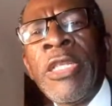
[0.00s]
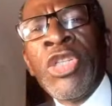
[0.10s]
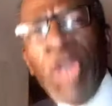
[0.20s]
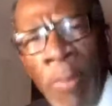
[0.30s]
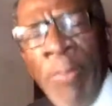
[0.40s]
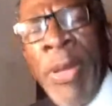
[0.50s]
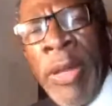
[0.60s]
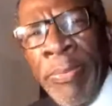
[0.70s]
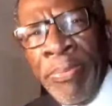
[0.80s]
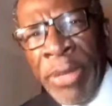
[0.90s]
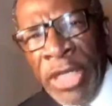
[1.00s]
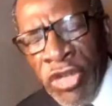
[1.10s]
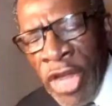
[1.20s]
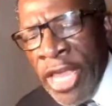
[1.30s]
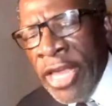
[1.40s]
Stop
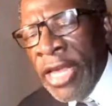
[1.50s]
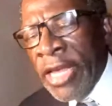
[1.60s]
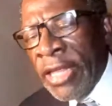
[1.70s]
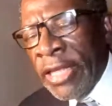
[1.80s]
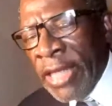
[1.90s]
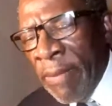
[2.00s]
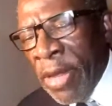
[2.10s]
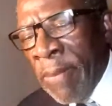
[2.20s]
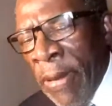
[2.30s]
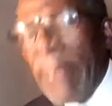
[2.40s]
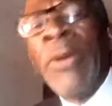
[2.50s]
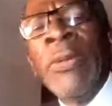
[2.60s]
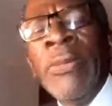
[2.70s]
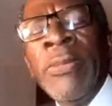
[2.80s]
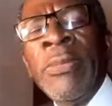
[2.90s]
betraying the Zambian people.